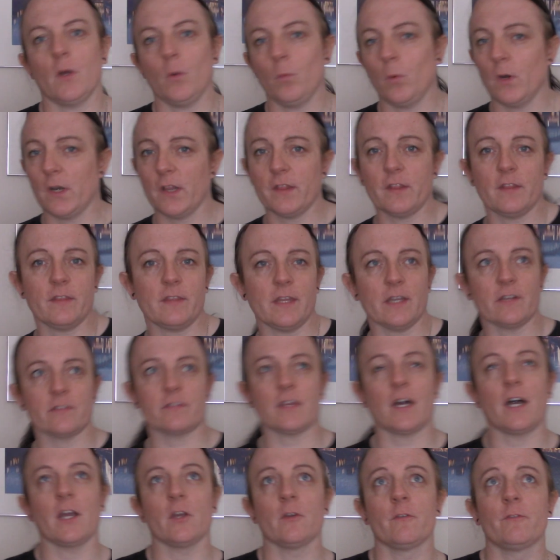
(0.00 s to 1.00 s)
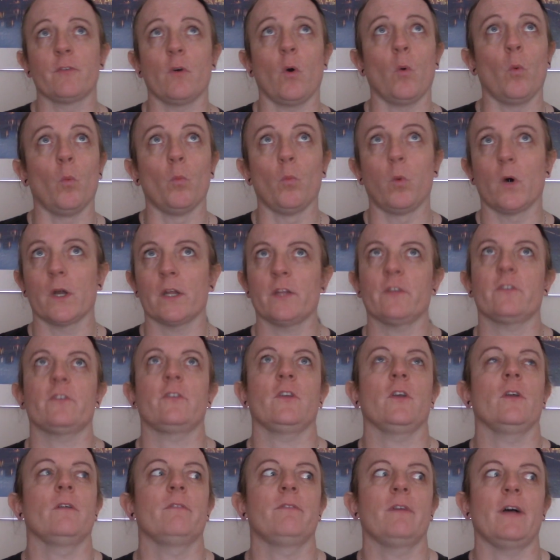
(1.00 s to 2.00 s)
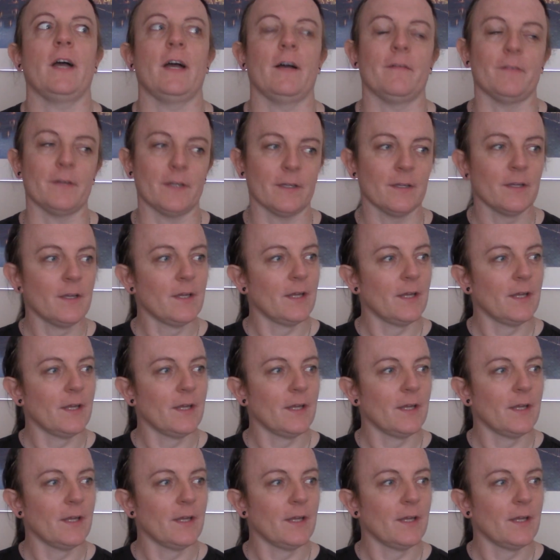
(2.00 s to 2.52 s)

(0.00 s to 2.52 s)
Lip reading: One of the things that I've wanted to do forever,